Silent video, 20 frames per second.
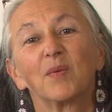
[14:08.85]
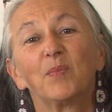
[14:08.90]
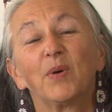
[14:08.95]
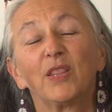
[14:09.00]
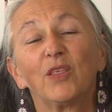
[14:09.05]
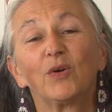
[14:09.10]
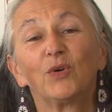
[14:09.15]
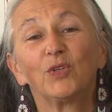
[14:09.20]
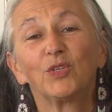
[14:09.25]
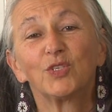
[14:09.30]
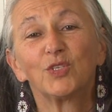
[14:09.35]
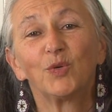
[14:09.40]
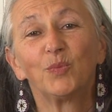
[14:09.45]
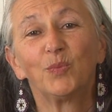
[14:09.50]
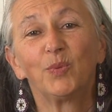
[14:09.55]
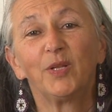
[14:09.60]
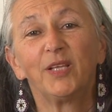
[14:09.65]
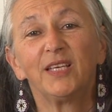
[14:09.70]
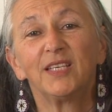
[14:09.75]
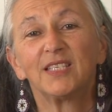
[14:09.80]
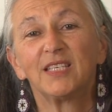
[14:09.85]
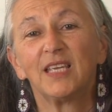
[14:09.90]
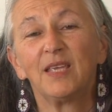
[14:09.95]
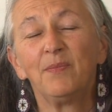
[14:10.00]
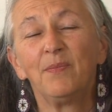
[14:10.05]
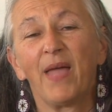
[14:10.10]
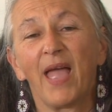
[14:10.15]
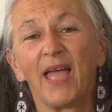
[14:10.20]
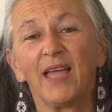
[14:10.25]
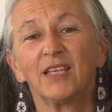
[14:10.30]
But also please
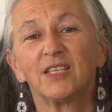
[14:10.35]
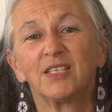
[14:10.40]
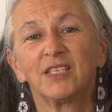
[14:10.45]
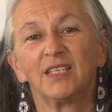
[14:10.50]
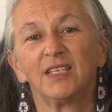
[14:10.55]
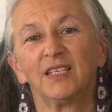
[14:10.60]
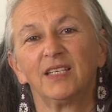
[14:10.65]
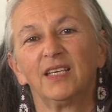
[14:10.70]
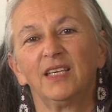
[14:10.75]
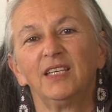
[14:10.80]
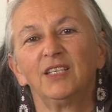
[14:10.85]
imagine